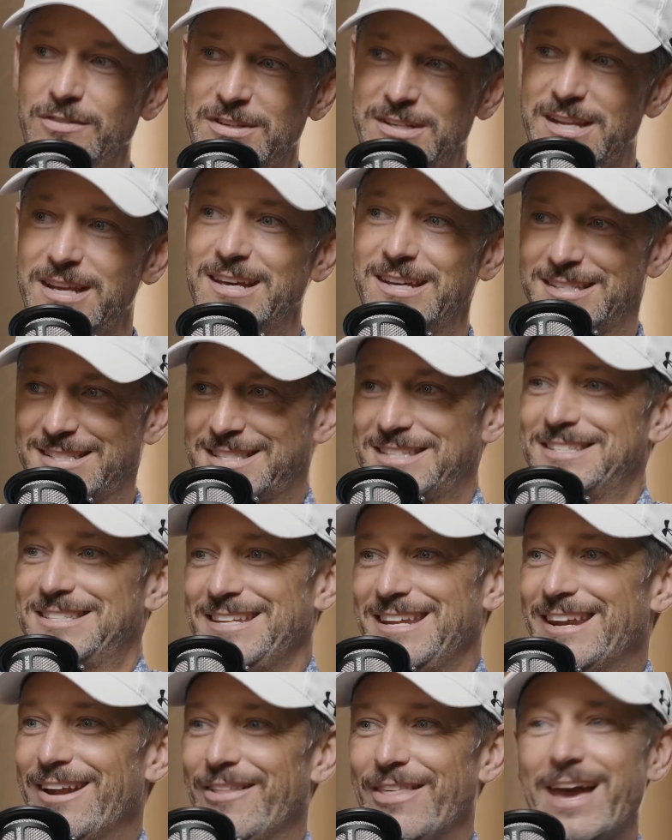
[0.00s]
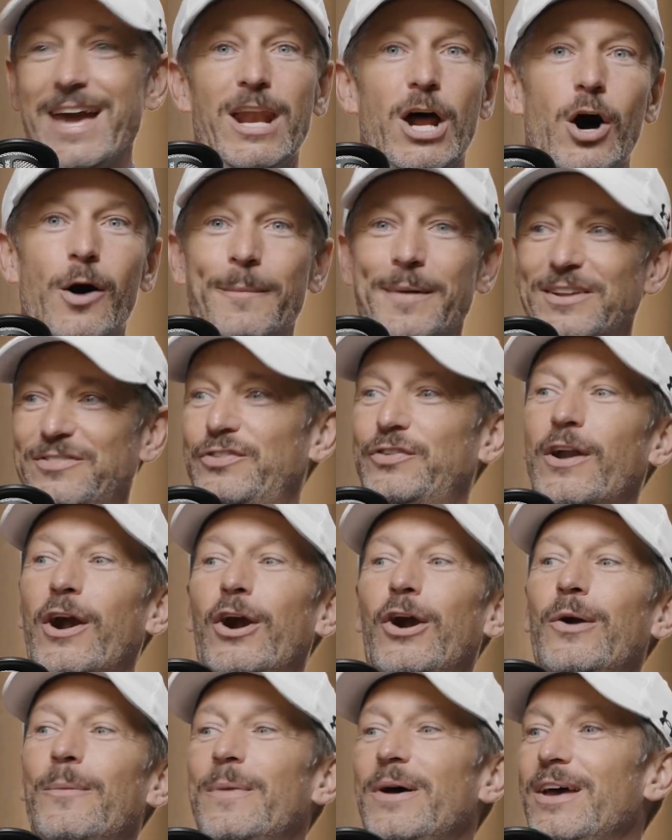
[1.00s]
discs, you know, that had all my
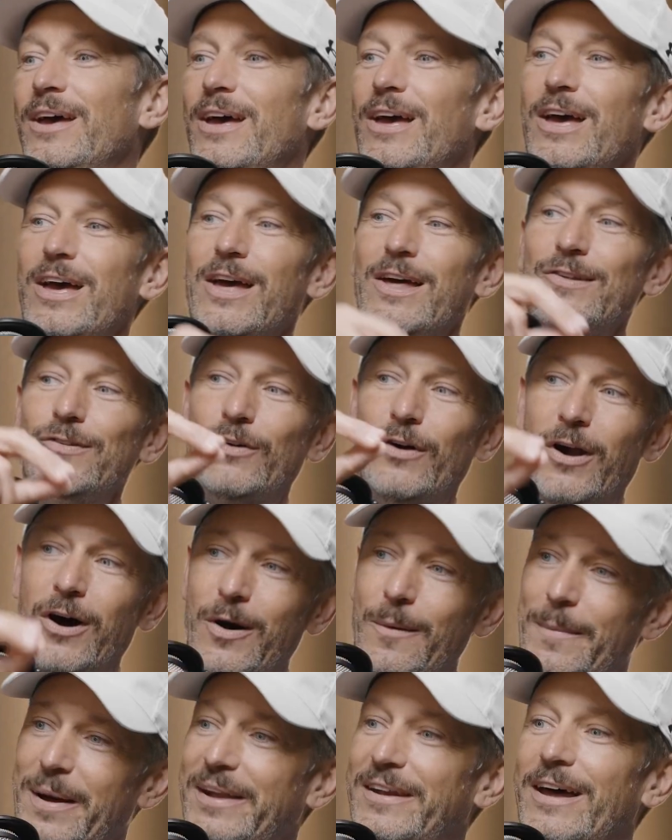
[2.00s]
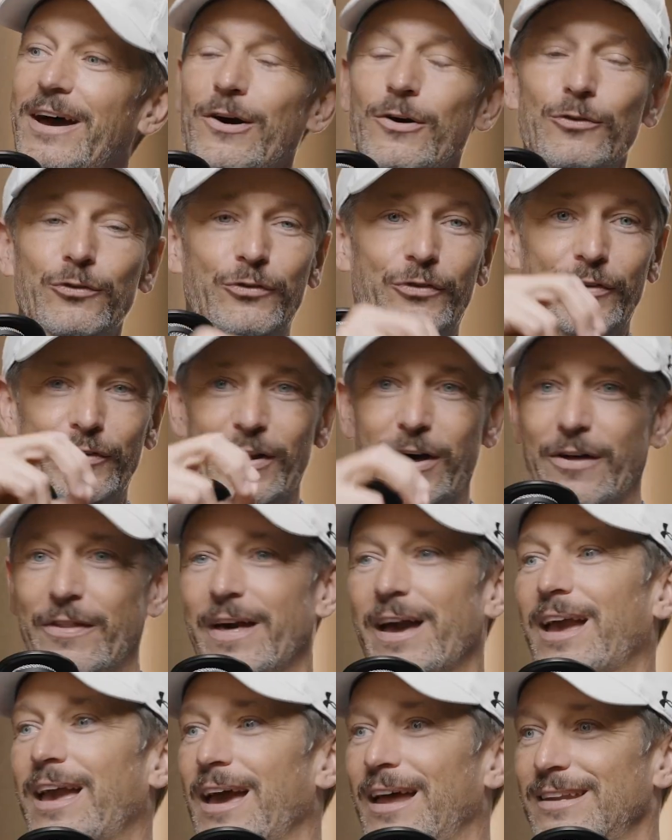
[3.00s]
sermons or all my notes and all
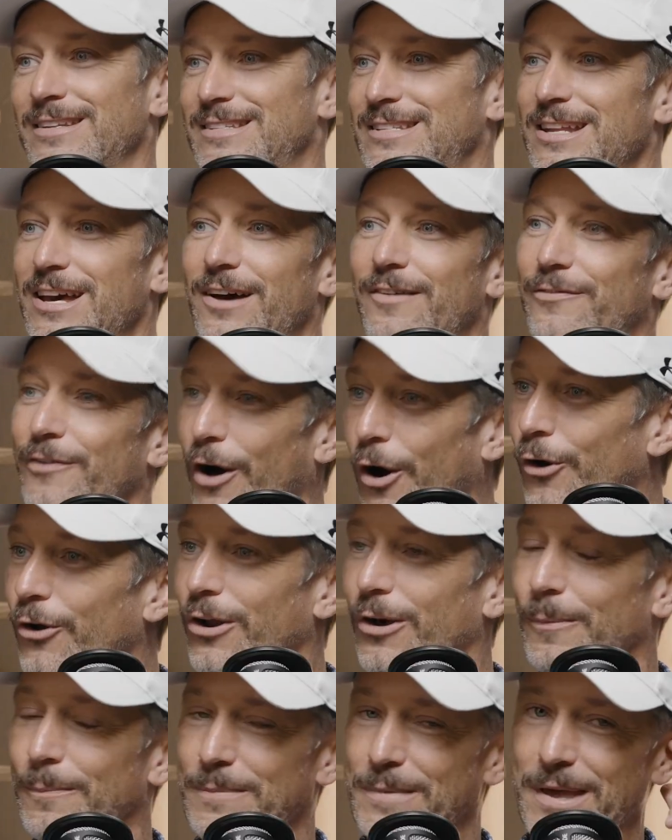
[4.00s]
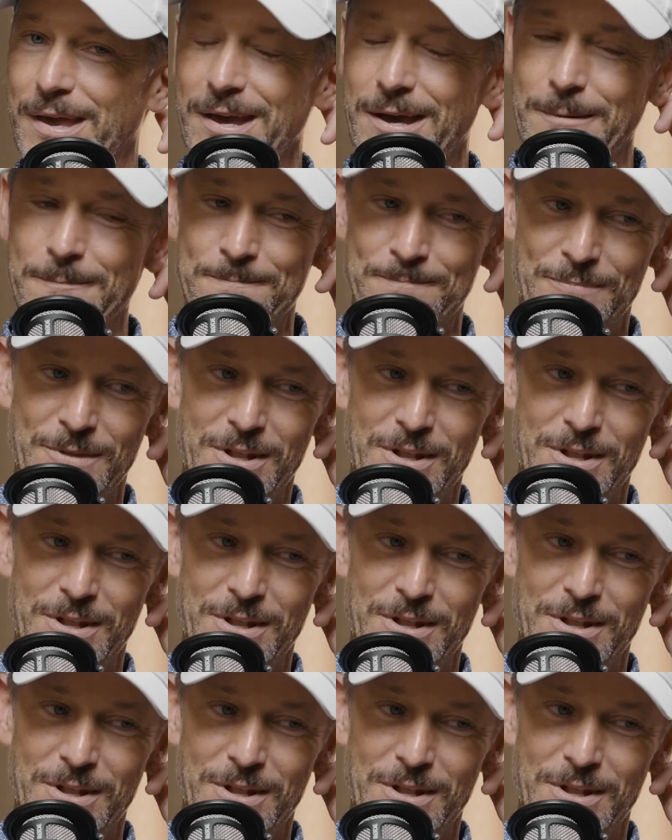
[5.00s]
that kind of stuff on them. Yeah.